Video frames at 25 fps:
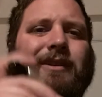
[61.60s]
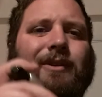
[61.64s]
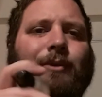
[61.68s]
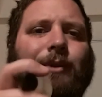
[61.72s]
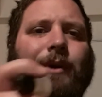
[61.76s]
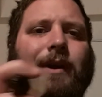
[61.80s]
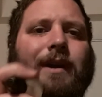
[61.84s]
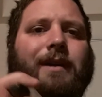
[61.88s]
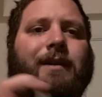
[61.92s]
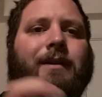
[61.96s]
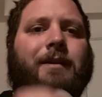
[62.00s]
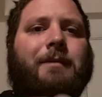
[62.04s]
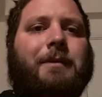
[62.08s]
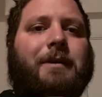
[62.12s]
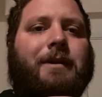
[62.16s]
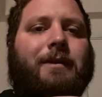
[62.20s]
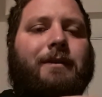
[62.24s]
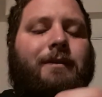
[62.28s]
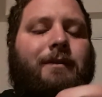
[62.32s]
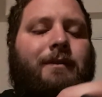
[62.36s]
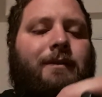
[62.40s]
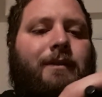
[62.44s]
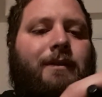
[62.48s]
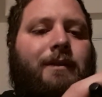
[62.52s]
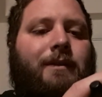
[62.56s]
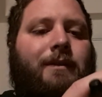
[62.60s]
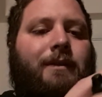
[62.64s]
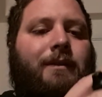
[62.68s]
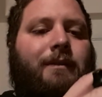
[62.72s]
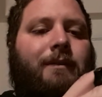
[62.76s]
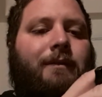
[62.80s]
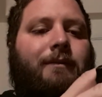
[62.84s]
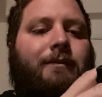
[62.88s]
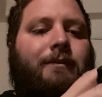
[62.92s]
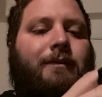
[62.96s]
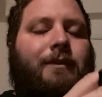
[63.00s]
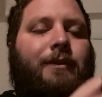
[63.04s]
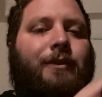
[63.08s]
quite come out
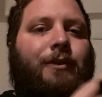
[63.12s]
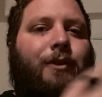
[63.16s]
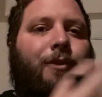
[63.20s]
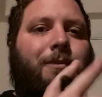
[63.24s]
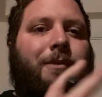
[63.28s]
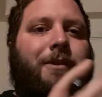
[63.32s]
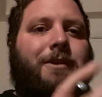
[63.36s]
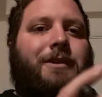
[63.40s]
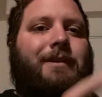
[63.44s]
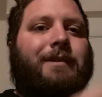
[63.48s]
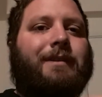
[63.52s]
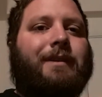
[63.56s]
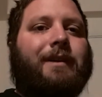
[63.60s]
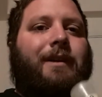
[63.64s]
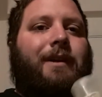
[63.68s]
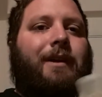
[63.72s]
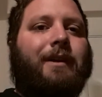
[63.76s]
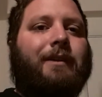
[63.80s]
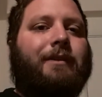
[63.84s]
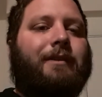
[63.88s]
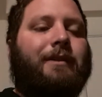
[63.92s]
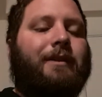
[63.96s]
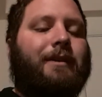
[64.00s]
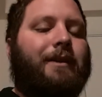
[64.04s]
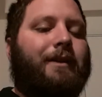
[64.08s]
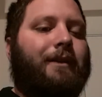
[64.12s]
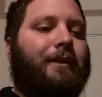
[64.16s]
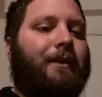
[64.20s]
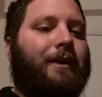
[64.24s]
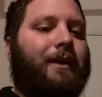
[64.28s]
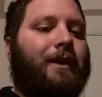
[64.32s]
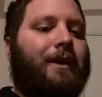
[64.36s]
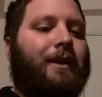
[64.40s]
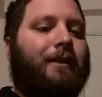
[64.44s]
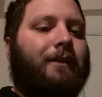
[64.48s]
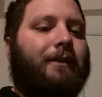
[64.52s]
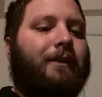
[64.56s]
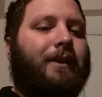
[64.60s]
so much as a custard.
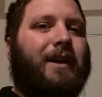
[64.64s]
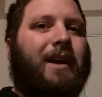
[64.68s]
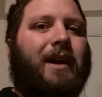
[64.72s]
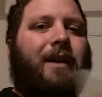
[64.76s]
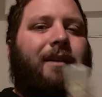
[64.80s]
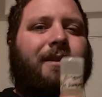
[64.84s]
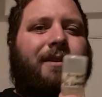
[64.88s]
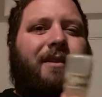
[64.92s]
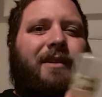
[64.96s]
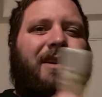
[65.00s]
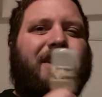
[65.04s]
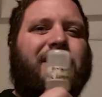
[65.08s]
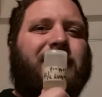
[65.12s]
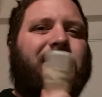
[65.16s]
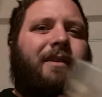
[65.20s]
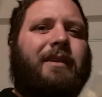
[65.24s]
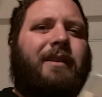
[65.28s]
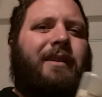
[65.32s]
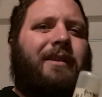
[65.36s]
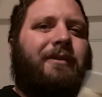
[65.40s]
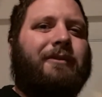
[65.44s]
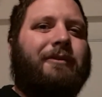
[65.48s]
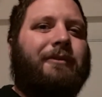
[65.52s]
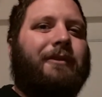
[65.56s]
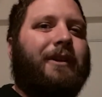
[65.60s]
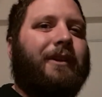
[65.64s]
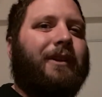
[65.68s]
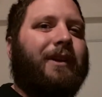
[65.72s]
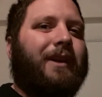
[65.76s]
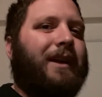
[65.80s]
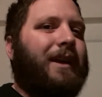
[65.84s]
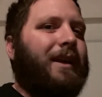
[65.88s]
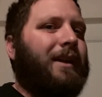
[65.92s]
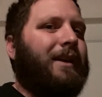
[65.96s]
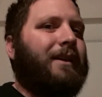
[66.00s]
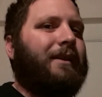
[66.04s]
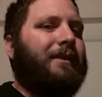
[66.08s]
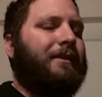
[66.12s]
Like, I don't know, it just doesn't feel like
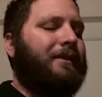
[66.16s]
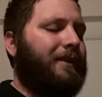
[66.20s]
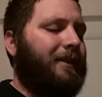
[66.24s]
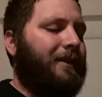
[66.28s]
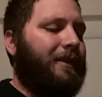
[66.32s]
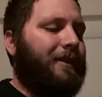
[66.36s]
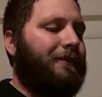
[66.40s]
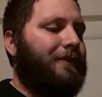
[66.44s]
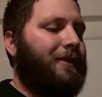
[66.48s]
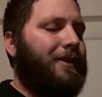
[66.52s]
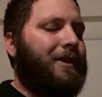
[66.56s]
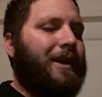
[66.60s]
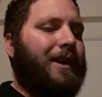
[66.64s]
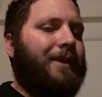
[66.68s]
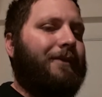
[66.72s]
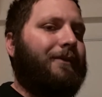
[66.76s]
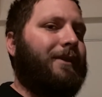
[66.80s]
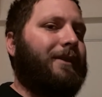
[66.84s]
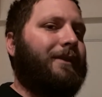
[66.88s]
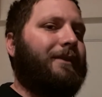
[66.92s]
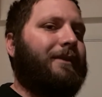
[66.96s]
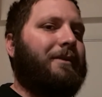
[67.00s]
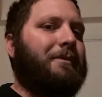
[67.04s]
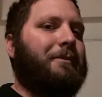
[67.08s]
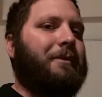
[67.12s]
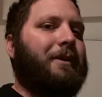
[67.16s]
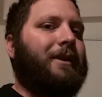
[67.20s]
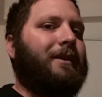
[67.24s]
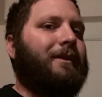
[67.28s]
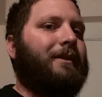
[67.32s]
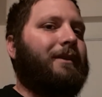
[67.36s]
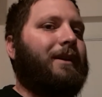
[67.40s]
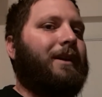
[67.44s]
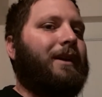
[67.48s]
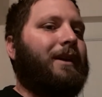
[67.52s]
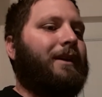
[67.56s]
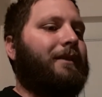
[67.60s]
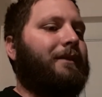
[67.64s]
a custard. If you gave this to me
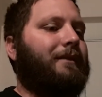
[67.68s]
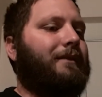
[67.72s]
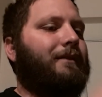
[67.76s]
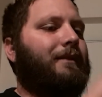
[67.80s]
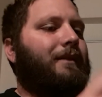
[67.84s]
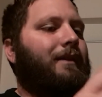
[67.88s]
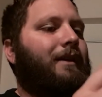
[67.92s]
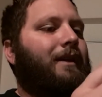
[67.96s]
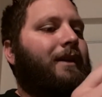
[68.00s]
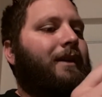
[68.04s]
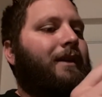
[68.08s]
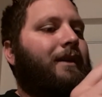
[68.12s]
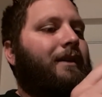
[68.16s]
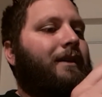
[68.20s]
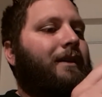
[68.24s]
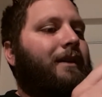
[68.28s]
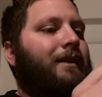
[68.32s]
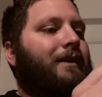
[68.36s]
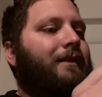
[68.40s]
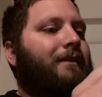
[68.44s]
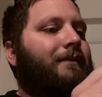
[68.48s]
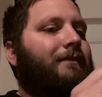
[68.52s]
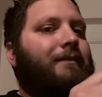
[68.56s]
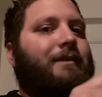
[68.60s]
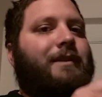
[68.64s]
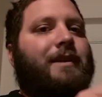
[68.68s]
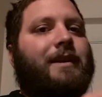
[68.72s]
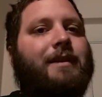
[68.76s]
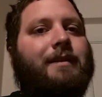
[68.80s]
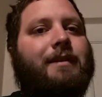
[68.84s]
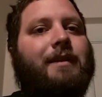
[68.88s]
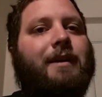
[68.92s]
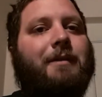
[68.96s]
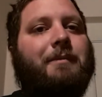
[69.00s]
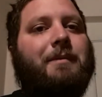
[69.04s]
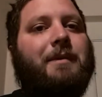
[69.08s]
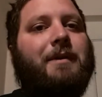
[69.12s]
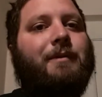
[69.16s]
and didn't
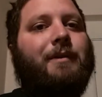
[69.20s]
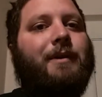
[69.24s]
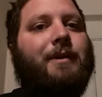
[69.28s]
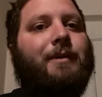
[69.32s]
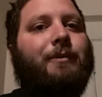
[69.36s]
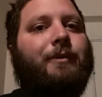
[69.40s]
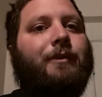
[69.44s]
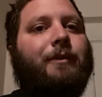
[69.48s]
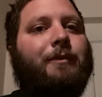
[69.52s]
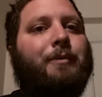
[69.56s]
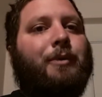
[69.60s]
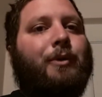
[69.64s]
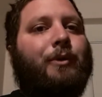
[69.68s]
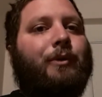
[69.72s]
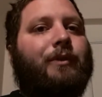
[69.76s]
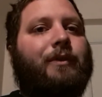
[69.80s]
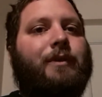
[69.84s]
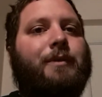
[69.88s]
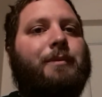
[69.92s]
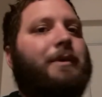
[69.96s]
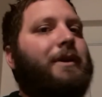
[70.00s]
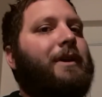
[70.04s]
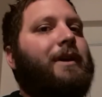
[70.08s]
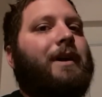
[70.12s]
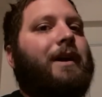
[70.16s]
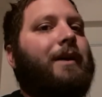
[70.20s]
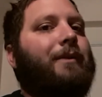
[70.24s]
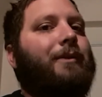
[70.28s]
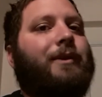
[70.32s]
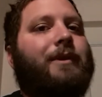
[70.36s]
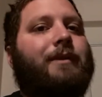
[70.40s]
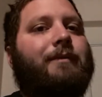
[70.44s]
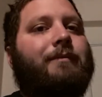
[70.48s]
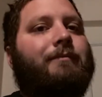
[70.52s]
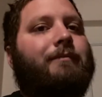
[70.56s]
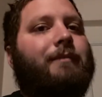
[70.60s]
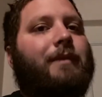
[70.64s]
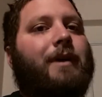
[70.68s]
tell me what it was supposed to be, I
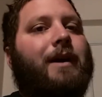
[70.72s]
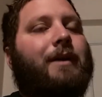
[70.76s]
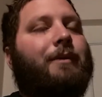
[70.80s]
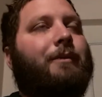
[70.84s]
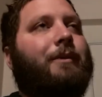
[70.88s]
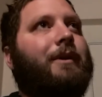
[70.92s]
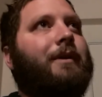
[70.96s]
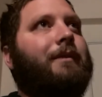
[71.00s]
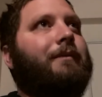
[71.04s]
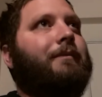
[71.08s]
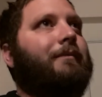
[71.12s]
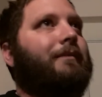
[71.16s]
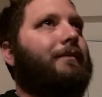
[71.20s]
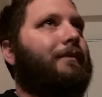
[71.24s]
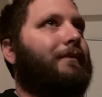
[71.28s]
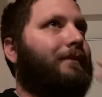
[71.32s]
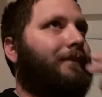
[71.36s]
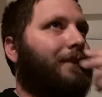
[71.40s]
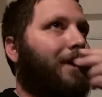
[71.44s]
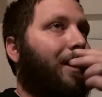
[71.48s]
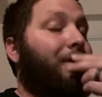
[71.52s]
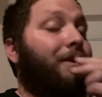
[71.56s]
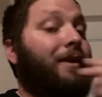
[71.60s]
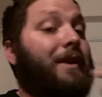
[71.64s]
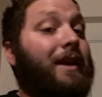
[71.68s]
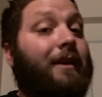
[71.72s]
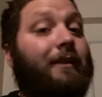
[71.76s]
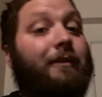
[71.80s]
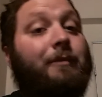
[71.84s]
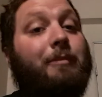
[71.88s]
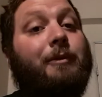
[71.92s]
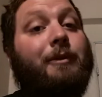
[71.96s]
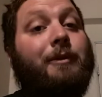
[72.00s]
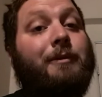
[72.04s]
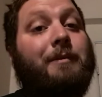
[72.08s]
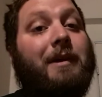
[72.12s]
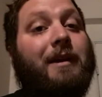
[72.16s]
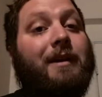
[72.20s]
would guess
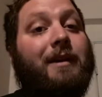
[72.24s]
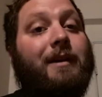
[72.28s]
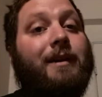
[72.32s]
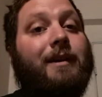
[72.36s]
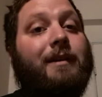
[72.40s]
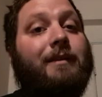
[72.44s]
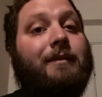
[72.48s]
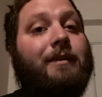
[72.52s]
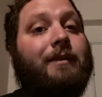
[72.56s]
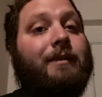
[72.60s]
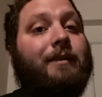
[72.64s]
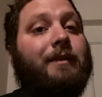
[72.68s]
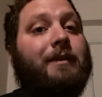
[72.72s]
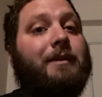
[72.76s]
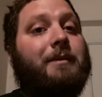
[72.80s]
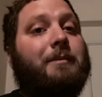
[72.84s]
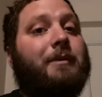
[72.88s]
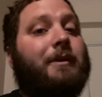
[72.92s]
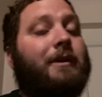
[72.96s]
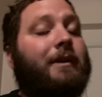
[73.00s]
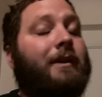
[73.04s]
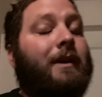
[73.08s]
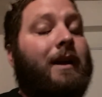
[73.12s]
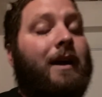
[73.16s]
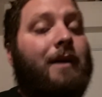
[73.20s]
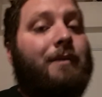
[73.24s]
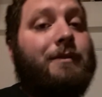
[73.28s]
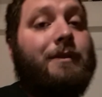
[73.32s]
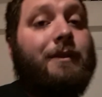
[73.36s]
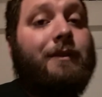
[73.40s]
blueberry, obviously, but I would